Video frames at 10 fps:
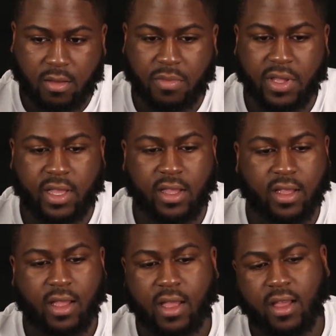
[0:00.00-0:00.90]

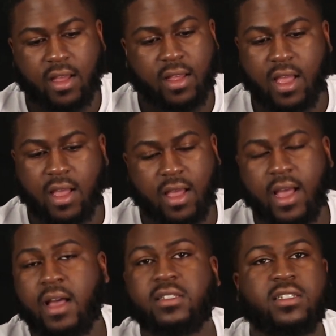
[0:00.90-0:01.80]
But
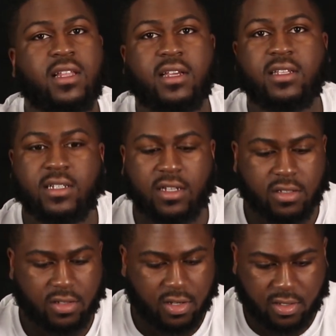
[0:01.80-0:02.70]
I'd just like to
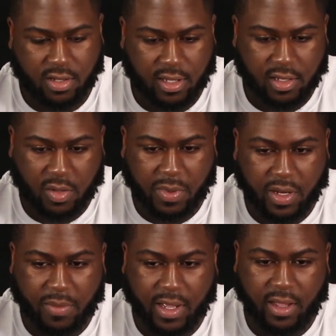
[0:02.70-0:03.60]
talk to y'all a little bit
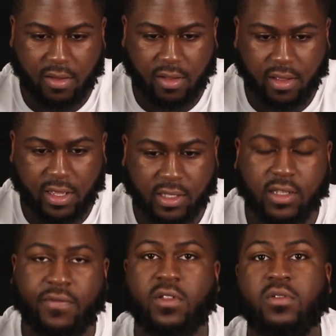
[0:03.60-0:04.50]
about his
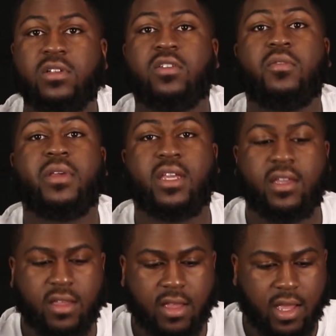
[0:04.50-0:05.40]
influence on me.
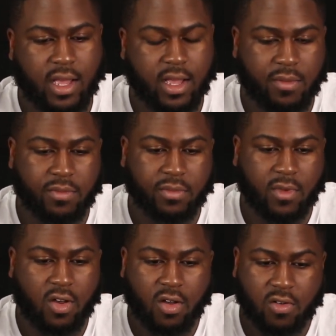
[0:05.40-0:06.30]

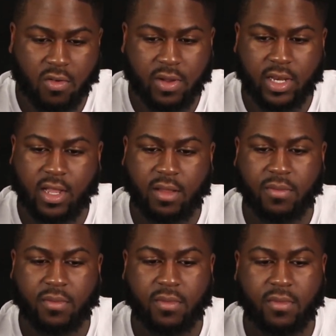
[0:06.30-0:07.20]
All growing up,